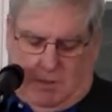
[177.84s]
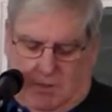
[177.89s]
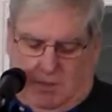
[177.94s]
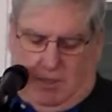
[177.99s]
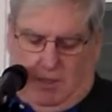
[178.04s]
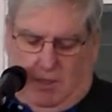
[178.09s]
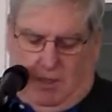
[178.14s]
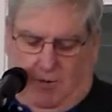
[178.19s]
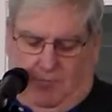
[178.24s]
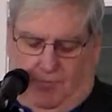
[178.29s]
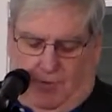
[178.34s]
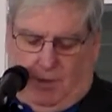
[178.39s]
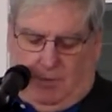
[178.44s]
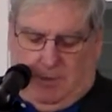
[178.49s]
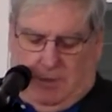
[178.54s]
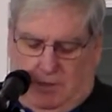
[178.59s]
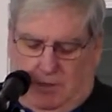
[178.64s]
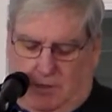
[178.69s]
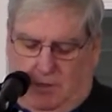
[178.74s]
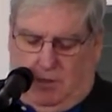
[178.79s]
Sunday
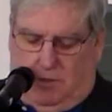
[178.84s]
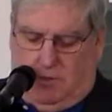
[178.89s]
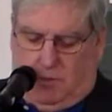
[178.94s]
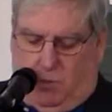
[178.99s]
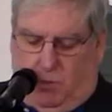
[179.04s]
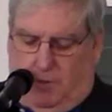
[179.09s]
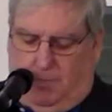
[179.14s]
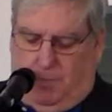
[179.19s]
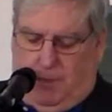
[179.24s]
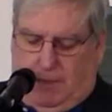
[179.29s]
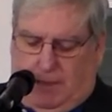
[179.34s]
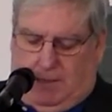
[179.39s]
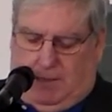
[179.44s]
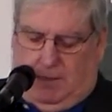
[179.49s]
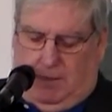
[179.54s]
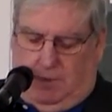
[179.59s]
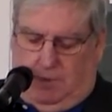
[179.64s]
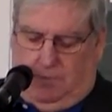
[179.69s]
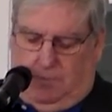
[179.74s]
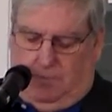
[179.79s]
family dinners were a
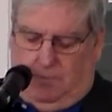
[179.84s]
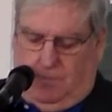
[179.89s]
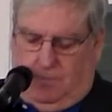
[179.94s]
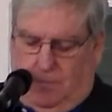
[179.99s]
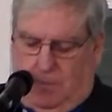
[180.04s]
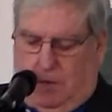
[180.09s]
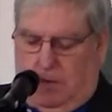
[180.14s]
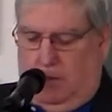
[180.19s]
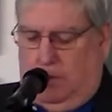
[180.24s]
big deal.